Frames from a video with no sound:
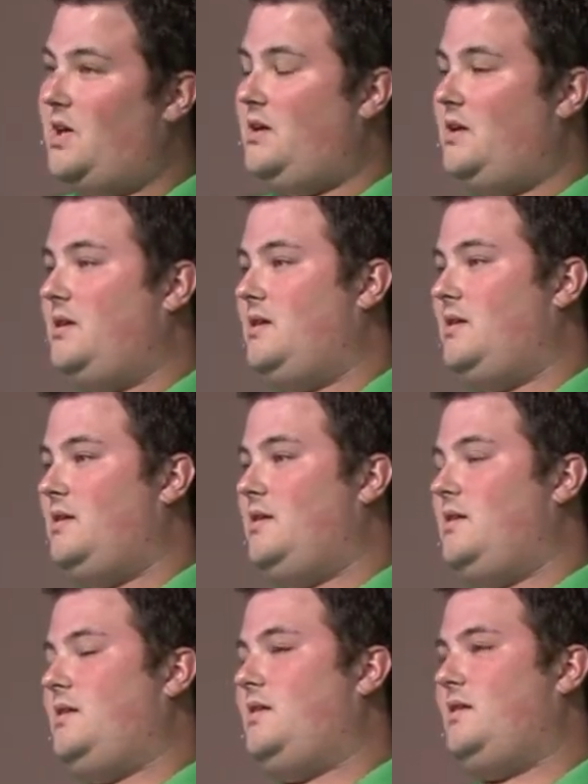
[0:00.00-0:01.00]

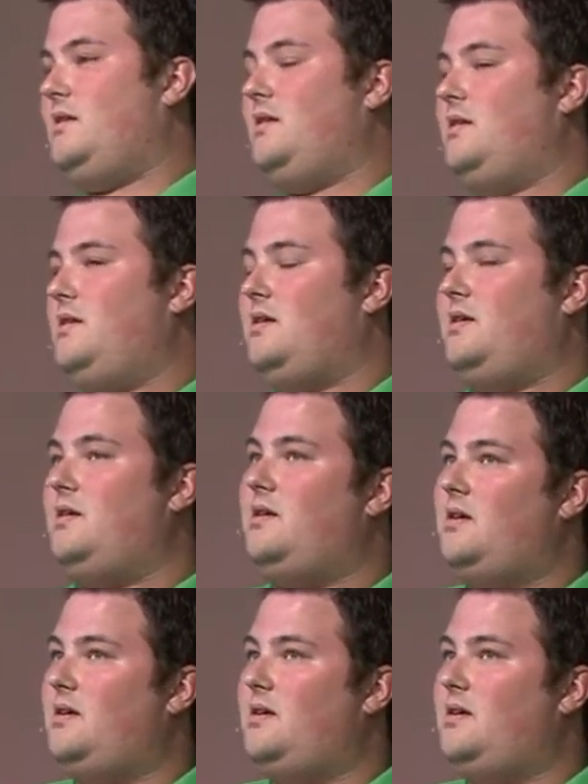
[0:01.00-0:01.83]
Nobody speaks.